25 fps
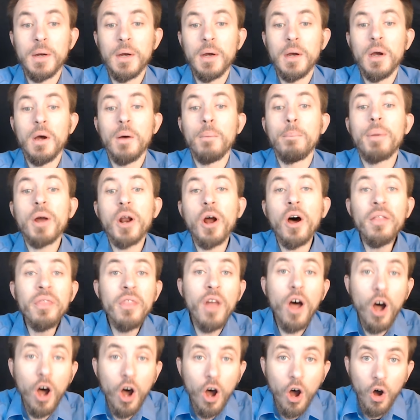But on the
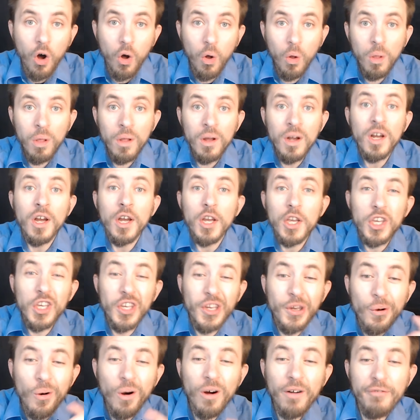whole,
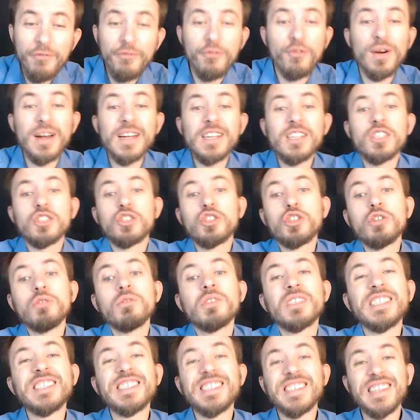you are free to
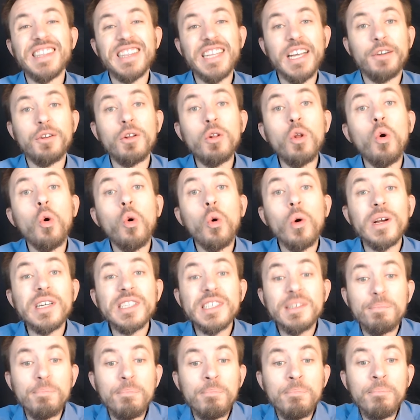choose as little or as
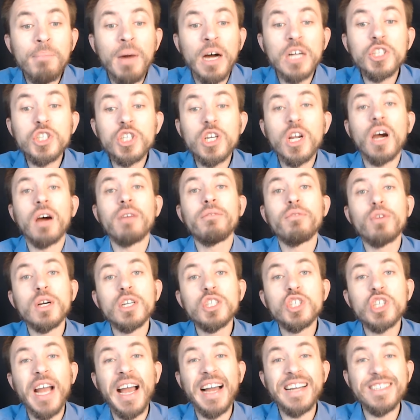much
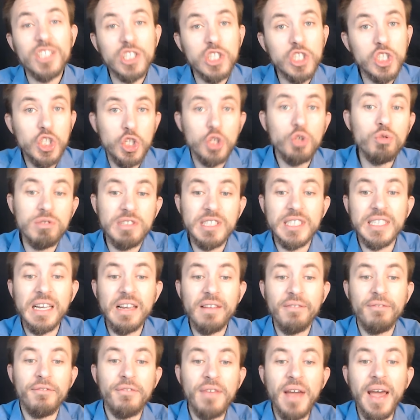coverage as you see
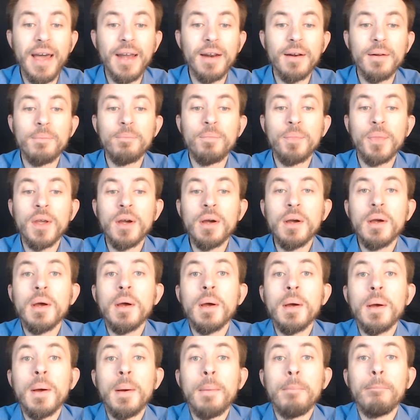fit.
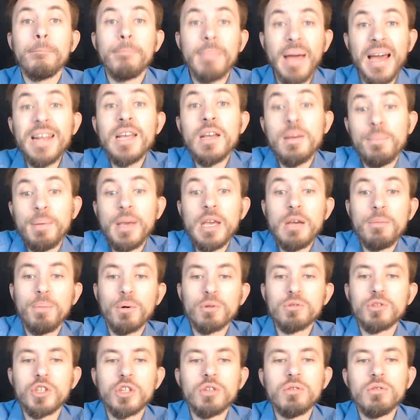Many people
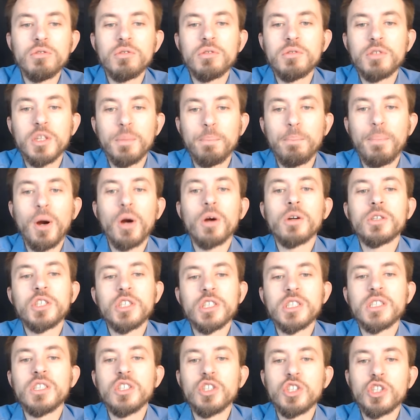choose to
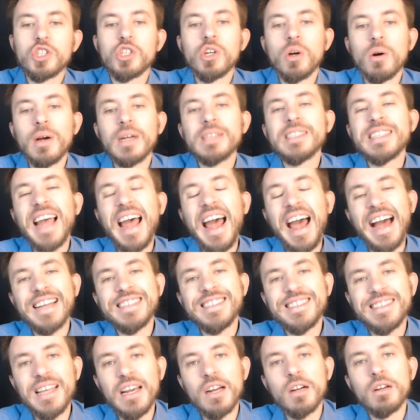purchase insurance
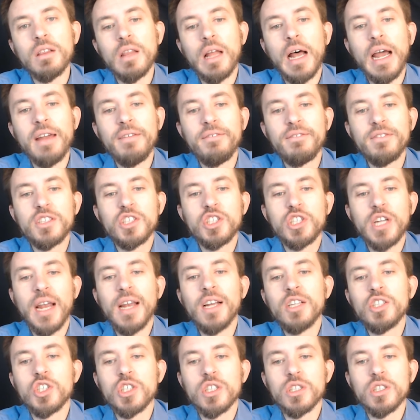as their life
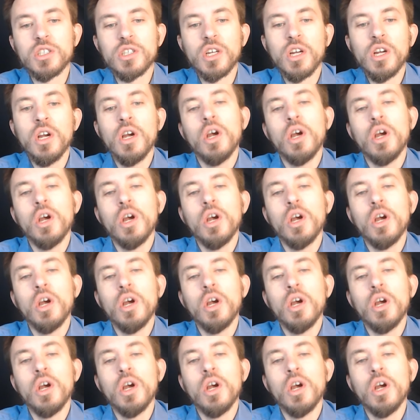changes.